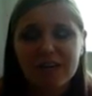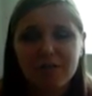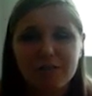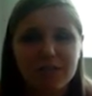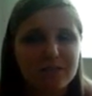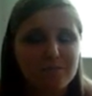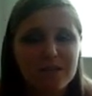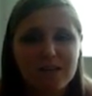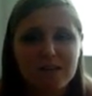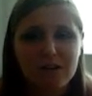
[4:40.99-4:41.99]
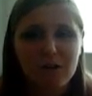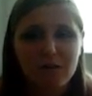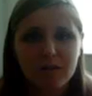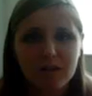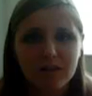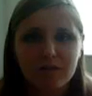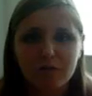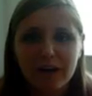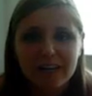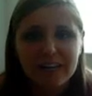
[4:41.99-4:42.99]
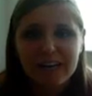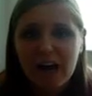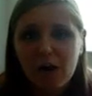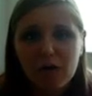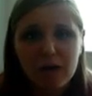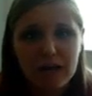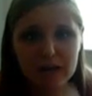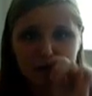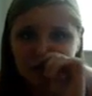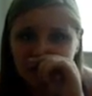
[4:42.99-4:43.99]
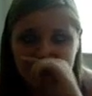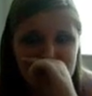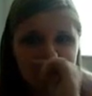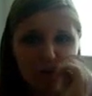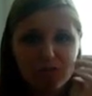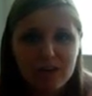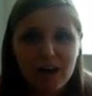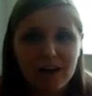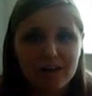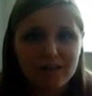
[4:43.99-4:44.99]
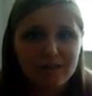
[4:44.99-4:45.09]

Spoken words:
It would just be, you know, dragging it out and, you know, not,